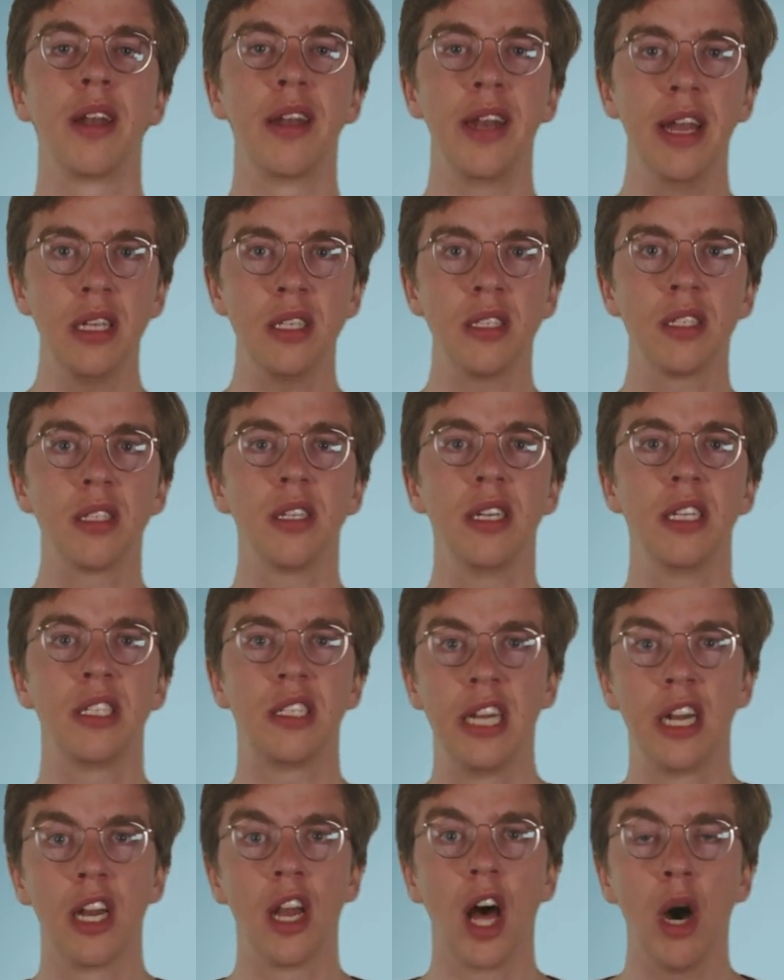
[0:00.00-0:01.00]
This
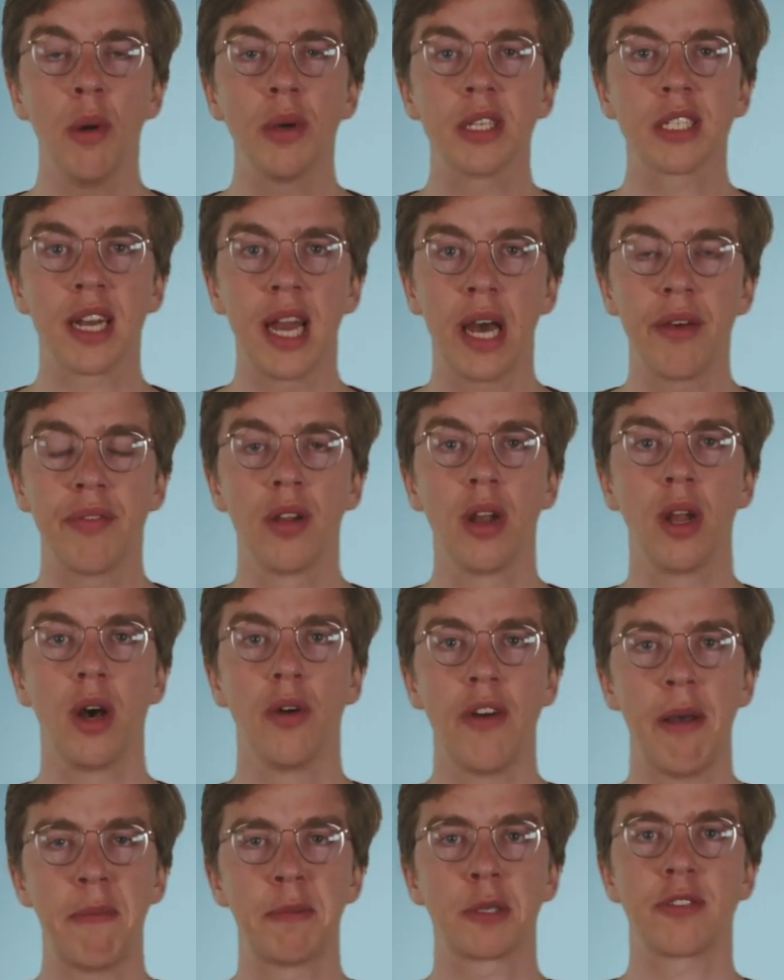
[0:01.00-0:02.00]
is the lowest level
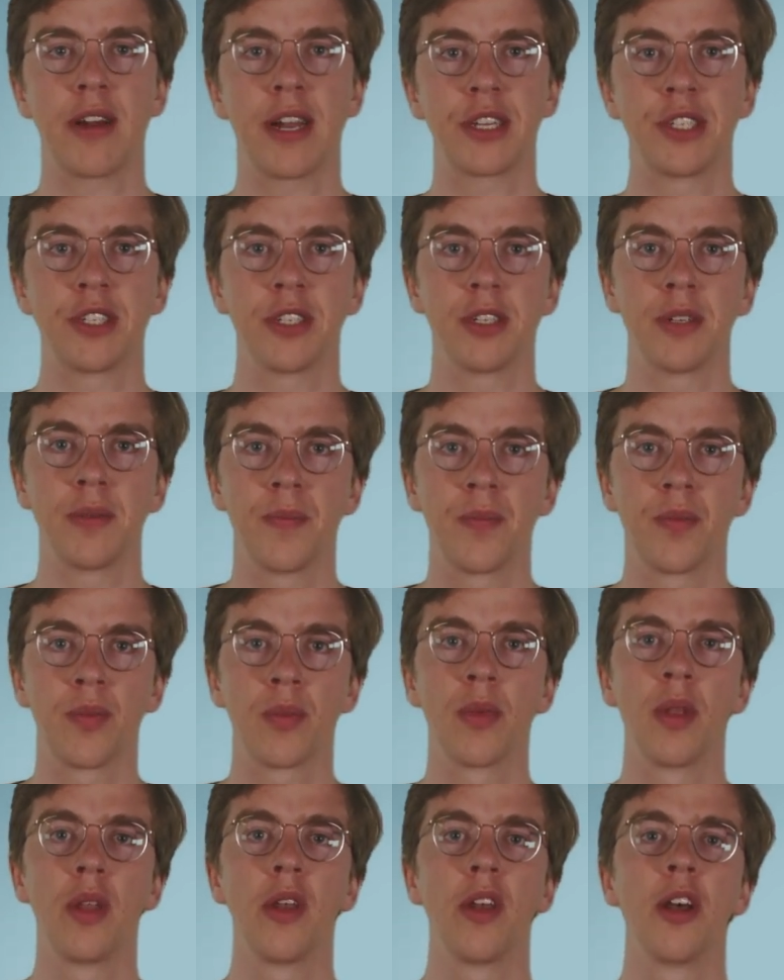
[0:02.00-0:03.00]
of abstraction.
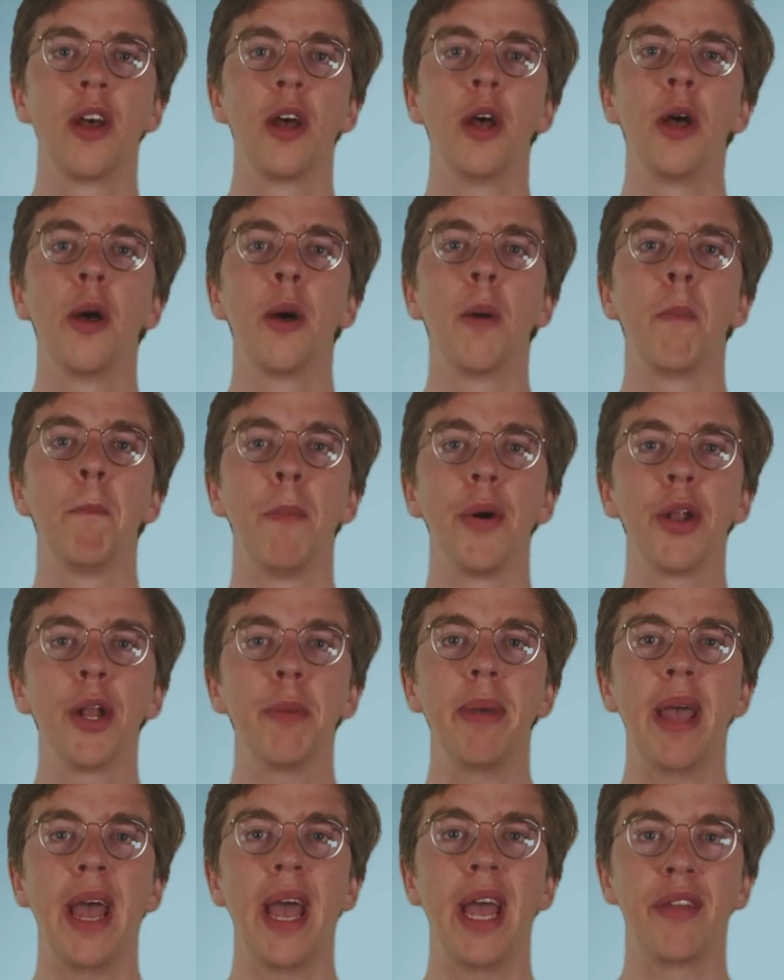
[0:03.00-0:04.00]

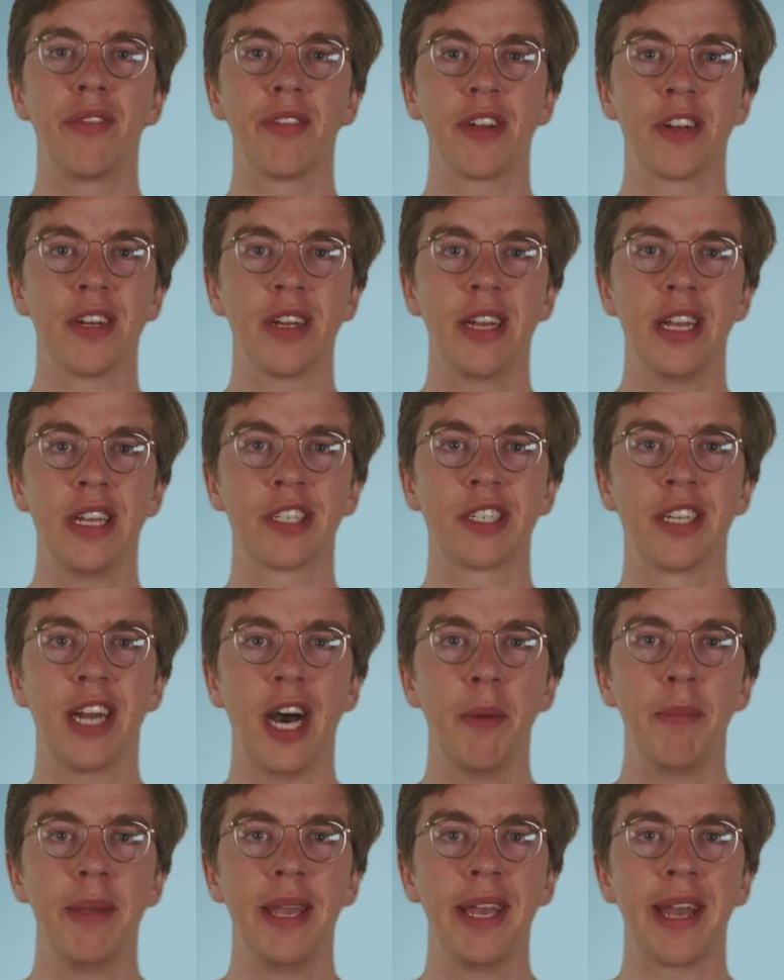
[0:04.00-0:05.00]
Model behavior is
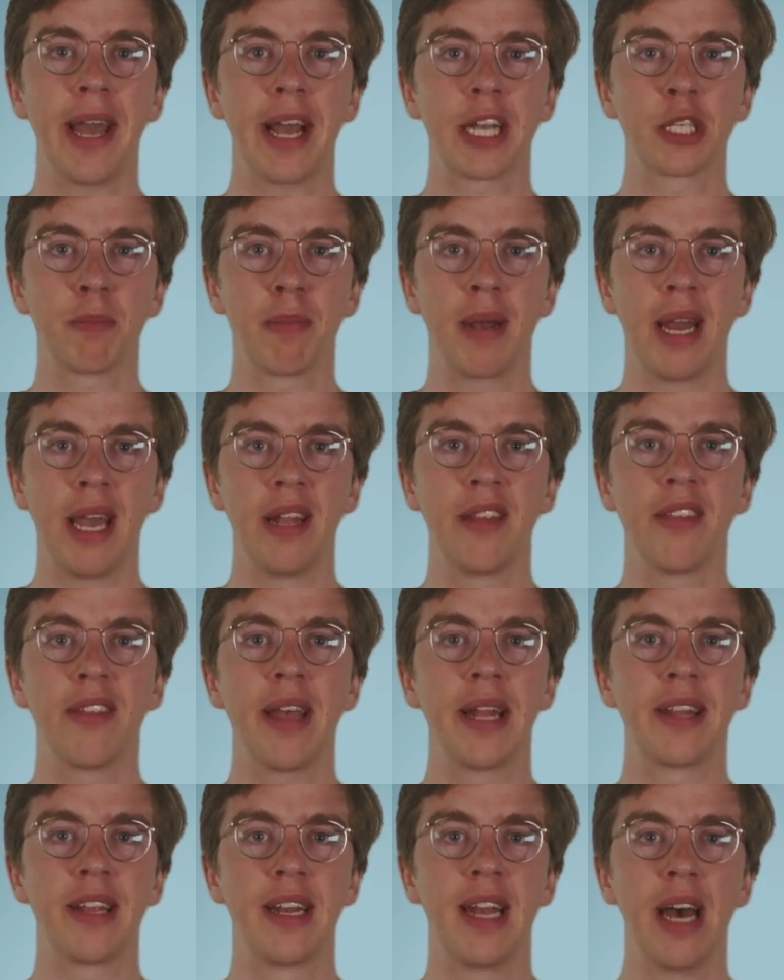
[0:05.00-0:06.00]
now being explained
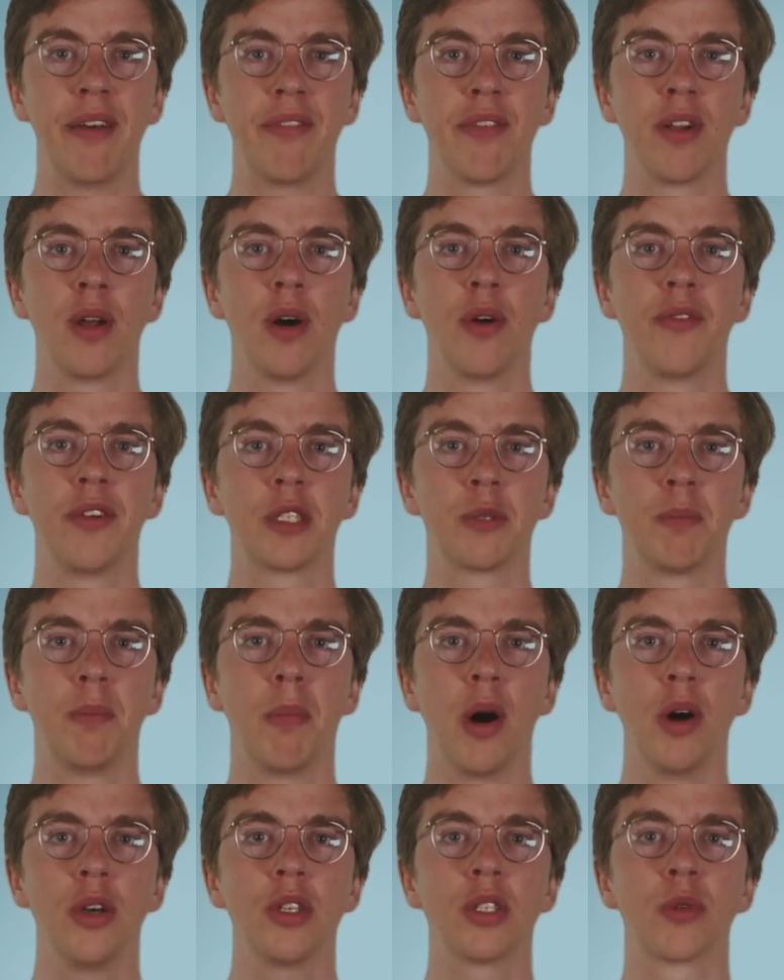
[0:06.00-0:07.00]
at the level of its
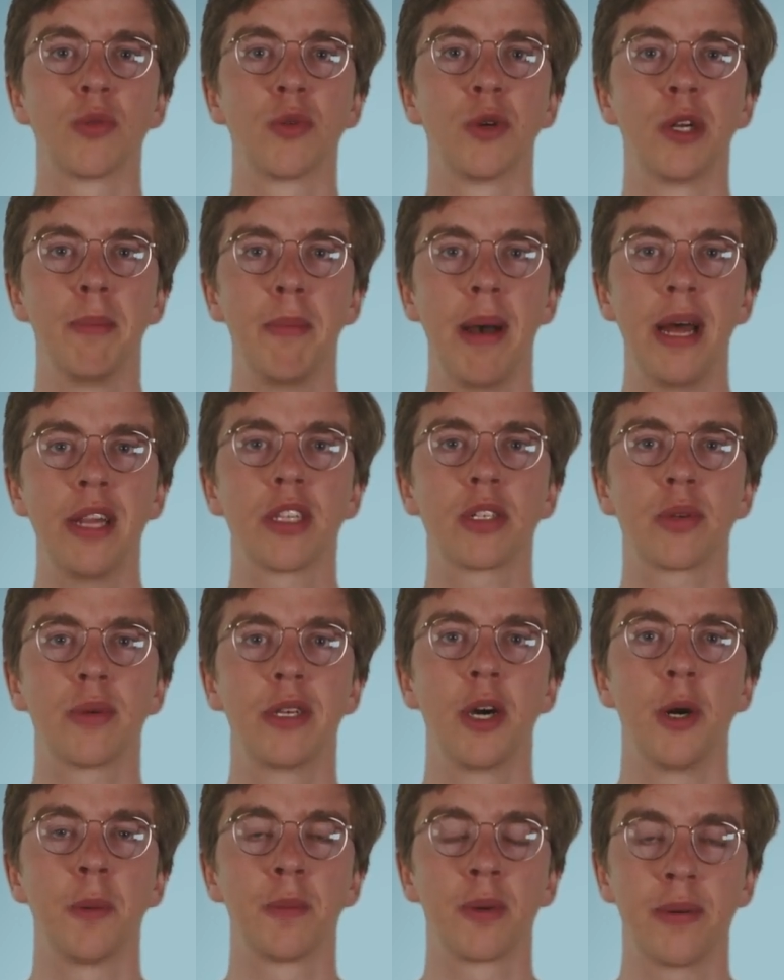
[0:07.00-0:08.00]
most
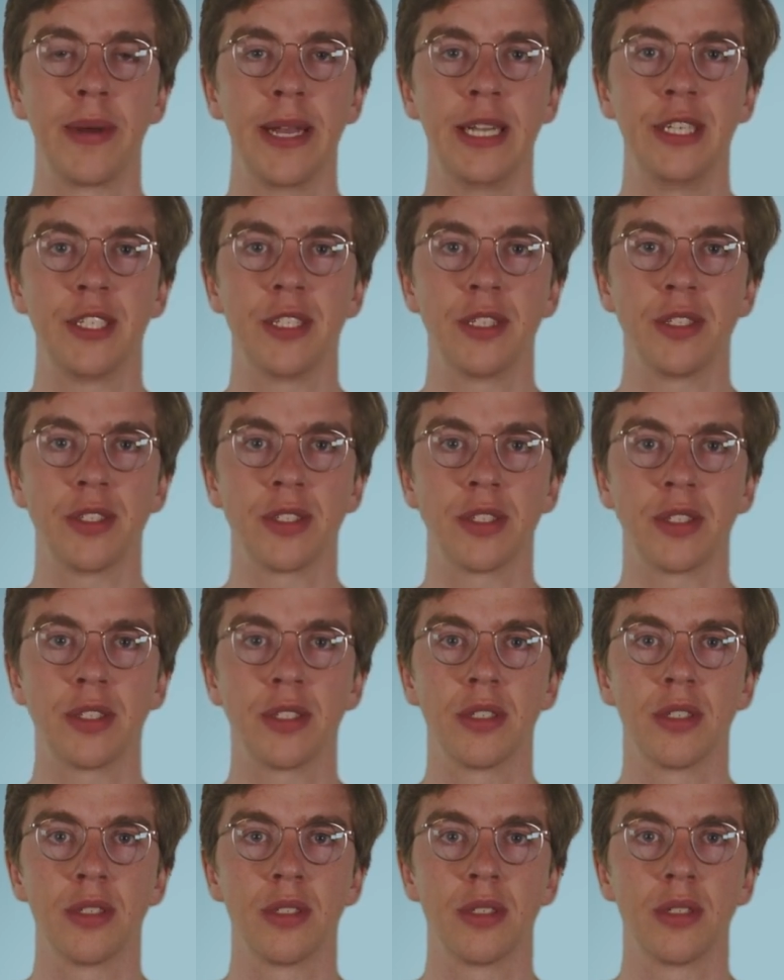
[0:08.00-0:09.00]
rudimentary operations.